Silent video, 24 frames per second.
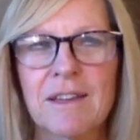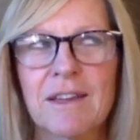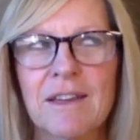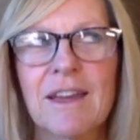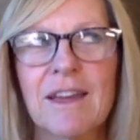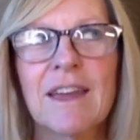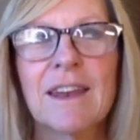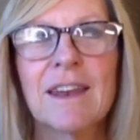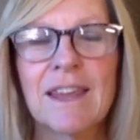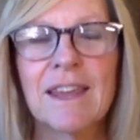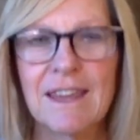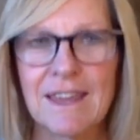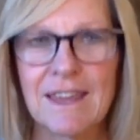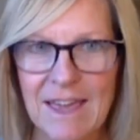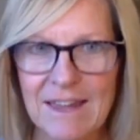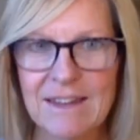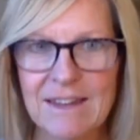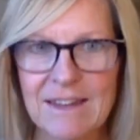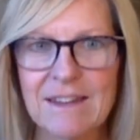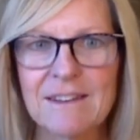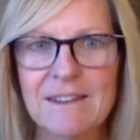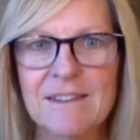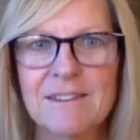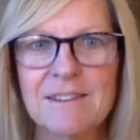And I get
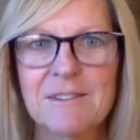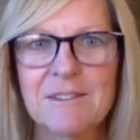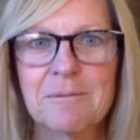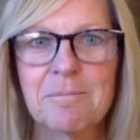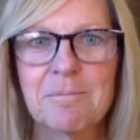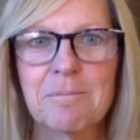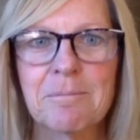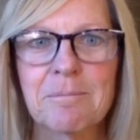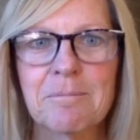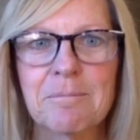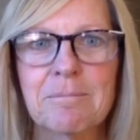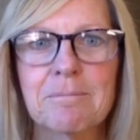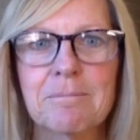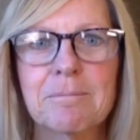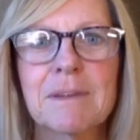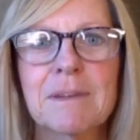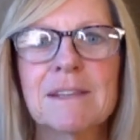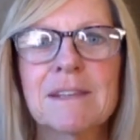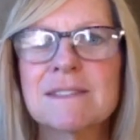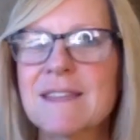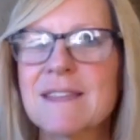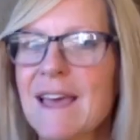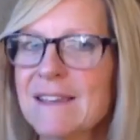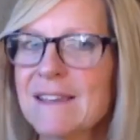it,
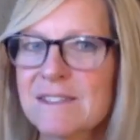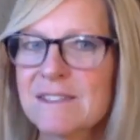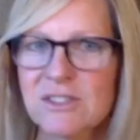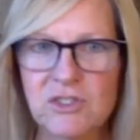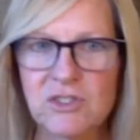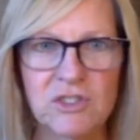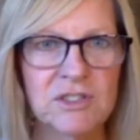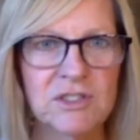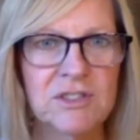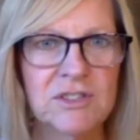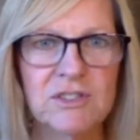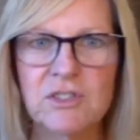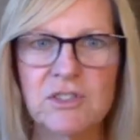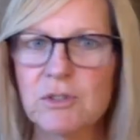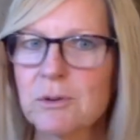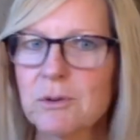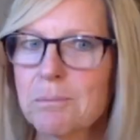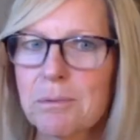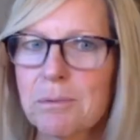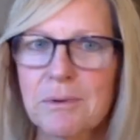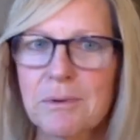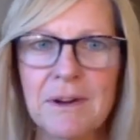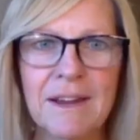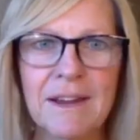because that's just your
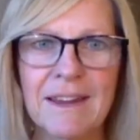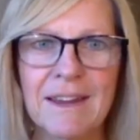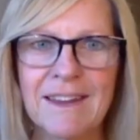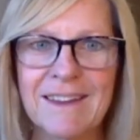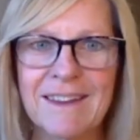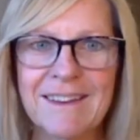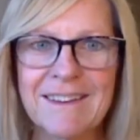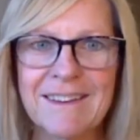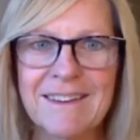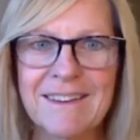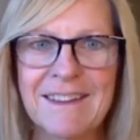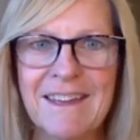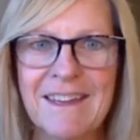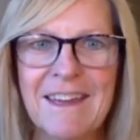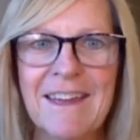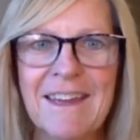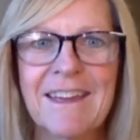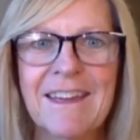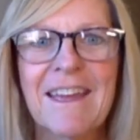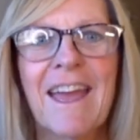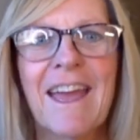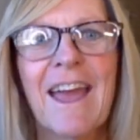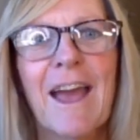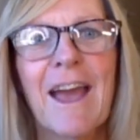brain
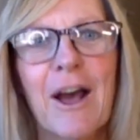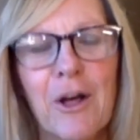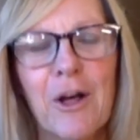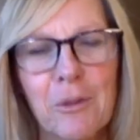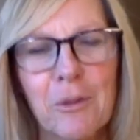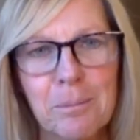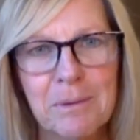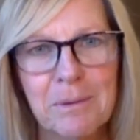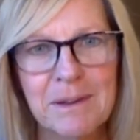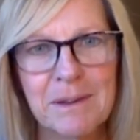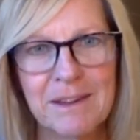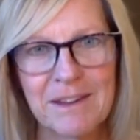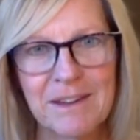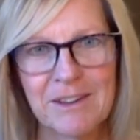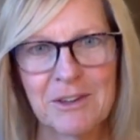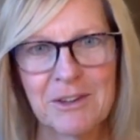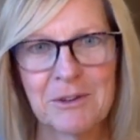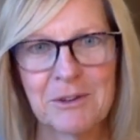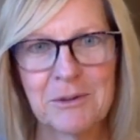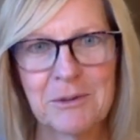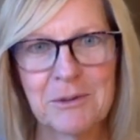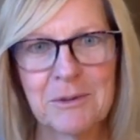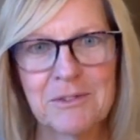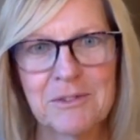helping
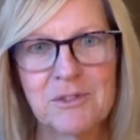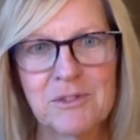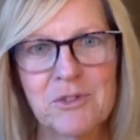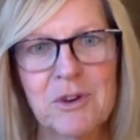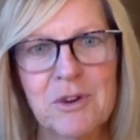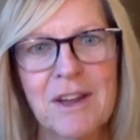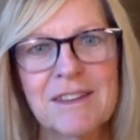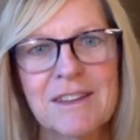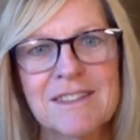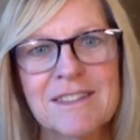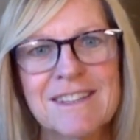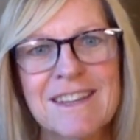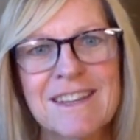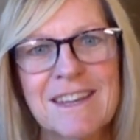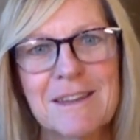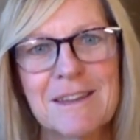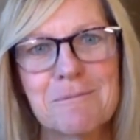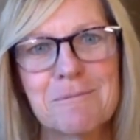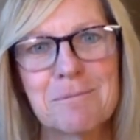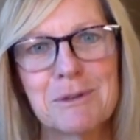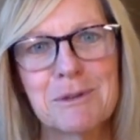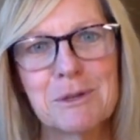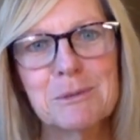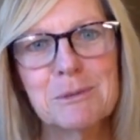you, trying to
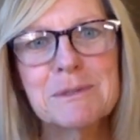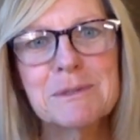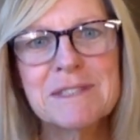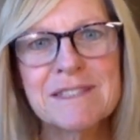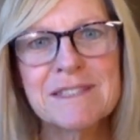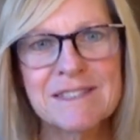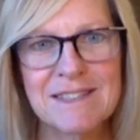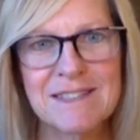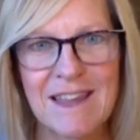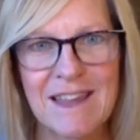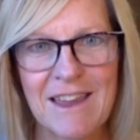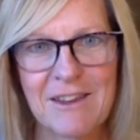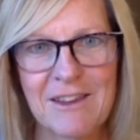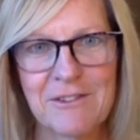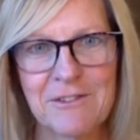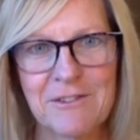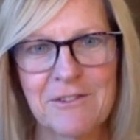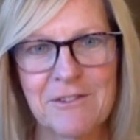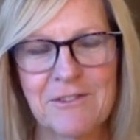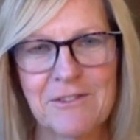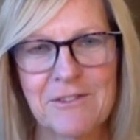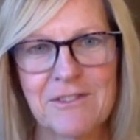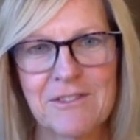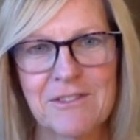keep you safe.
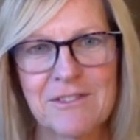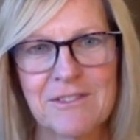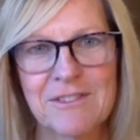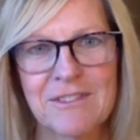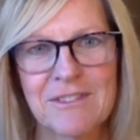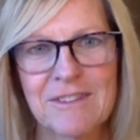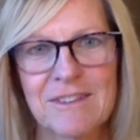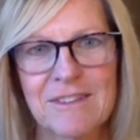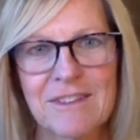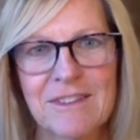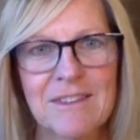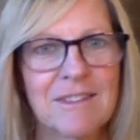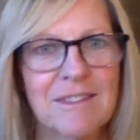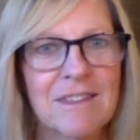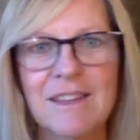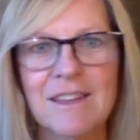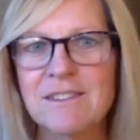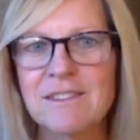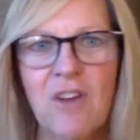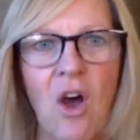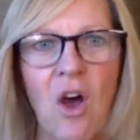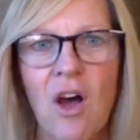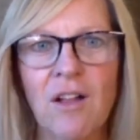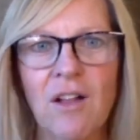
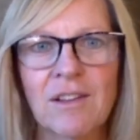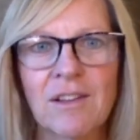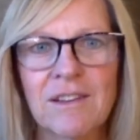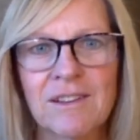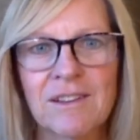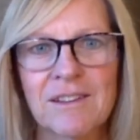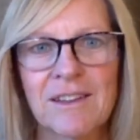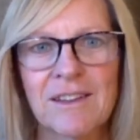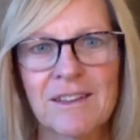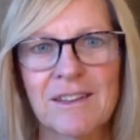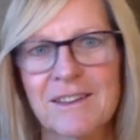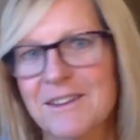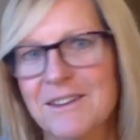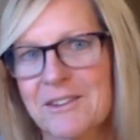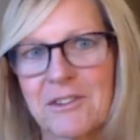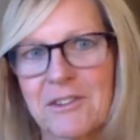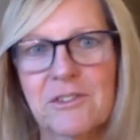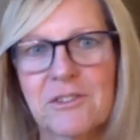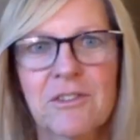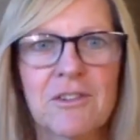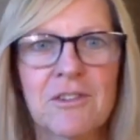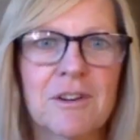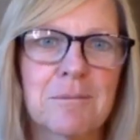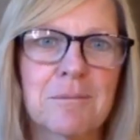That's all. You're
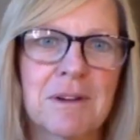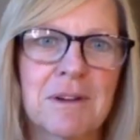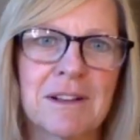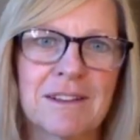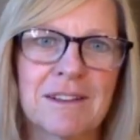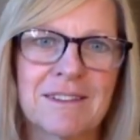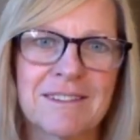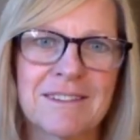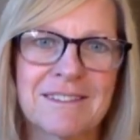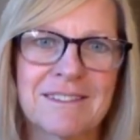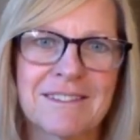normal.